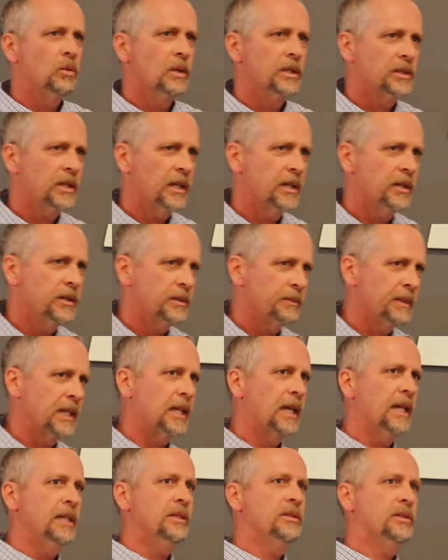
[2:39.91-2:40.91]
once I hook my
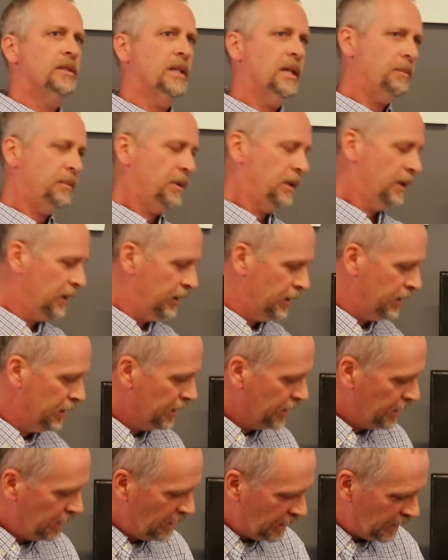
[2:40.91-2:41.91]
gauges up,
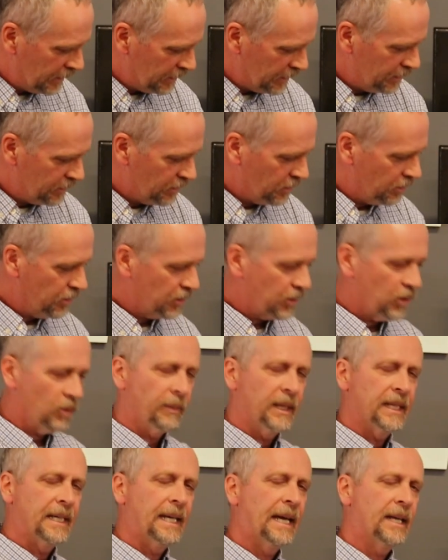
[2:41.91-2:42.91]
I need to look on
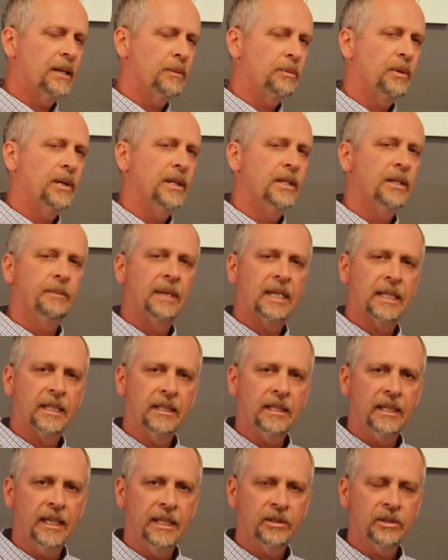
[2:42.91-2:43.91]
my data plate of my
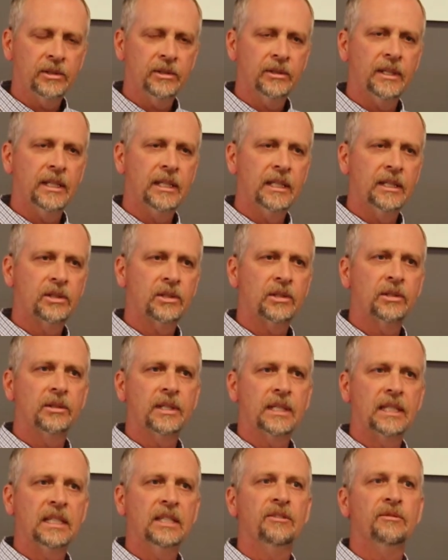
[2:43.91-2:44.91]
condenser, and it's going to
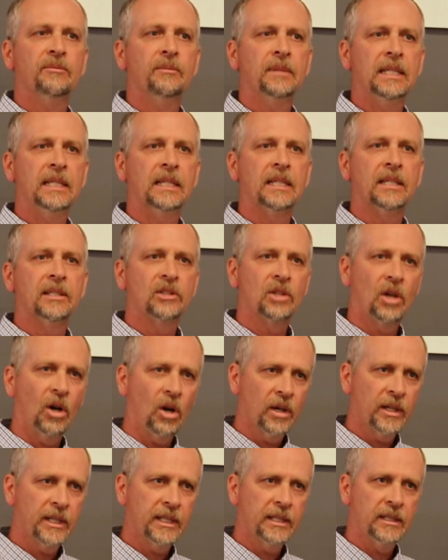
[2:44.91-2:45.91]
give me a
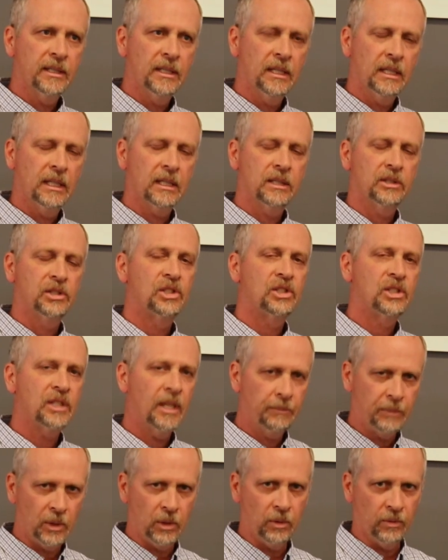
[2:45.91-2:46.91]
target
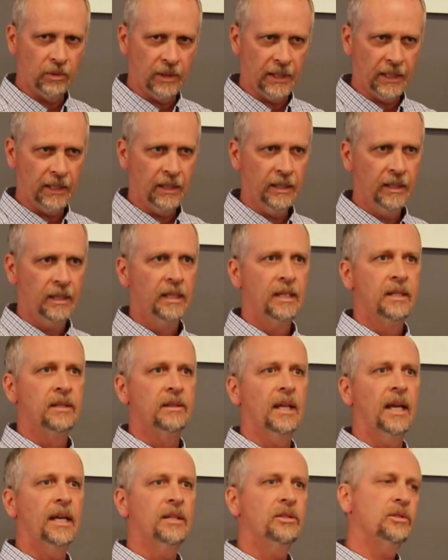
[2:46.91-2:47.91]
subcooling.
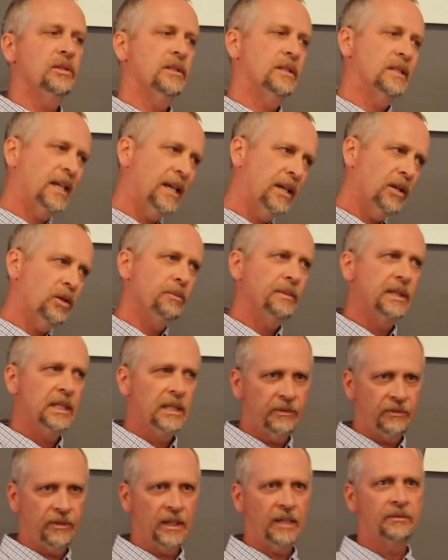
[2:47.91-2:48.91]
That should tell me
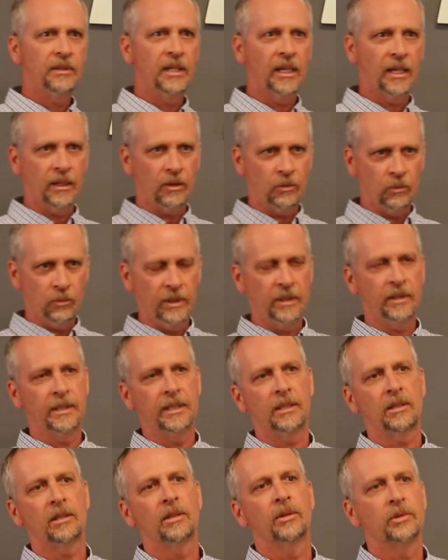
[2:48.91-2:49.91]
if I've got a really
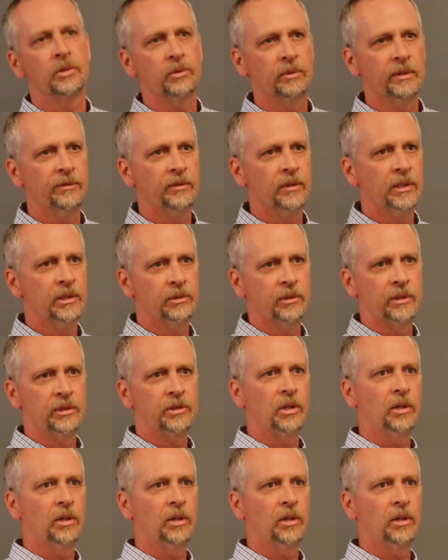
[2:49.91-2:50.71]
close refrigerant